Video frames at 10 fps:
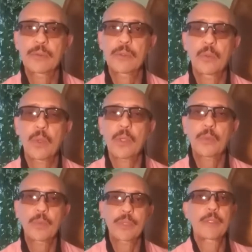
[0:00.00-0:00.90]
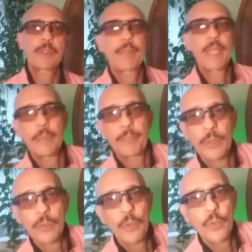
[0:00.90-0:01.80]
to work with other
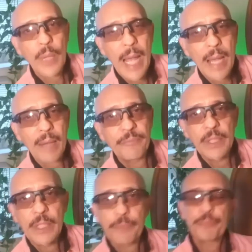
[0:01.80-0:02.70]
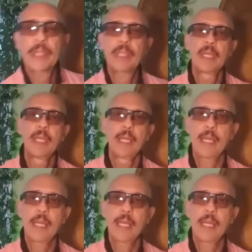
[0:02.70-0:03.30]
people who have different